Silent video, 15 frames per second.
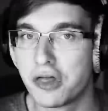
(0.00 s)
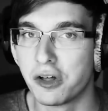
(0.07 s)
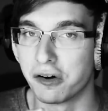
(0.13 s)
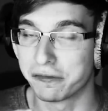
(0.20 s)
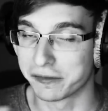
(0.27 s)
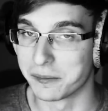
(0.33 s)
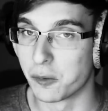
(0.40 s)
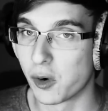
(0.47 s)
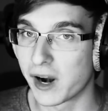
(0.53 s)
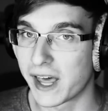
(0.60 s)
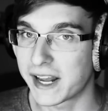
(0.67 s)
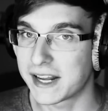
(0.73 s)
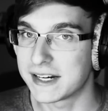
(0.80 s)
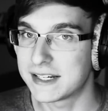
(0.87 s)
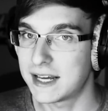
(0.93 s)
Though from what
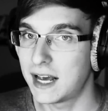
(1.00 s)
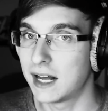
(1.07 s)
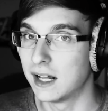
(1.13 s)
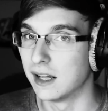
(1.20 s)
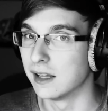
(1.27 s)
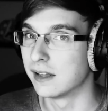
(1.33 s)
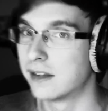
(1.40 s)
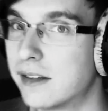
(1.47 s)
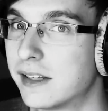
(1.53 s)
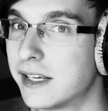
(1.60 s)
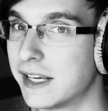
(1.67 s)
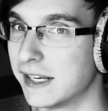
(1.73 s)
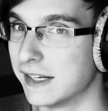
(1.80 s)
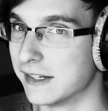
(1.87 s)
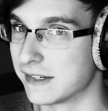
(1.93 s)
I can tell,
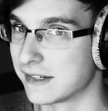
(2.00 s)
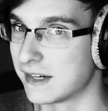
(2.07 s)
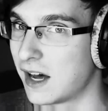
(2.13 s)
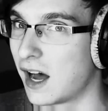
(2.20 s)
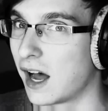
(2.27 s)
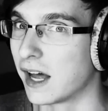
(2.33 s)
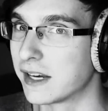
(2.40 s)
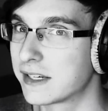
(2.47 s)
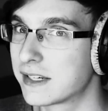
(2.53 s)
he is not.